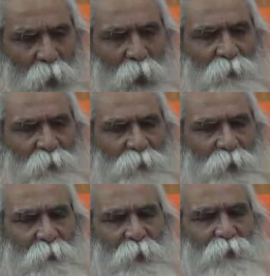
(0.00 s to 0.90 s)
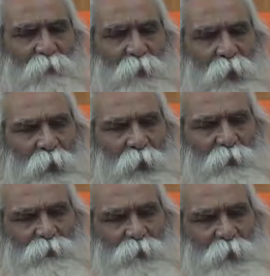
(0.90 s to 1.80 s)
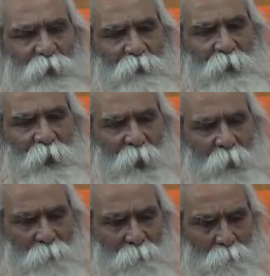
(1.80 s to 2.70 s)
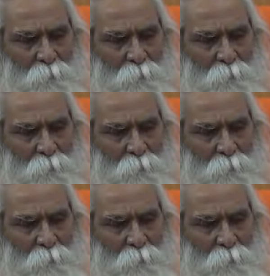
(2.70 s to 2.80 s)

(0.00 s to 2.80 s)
As a famous murder history in India,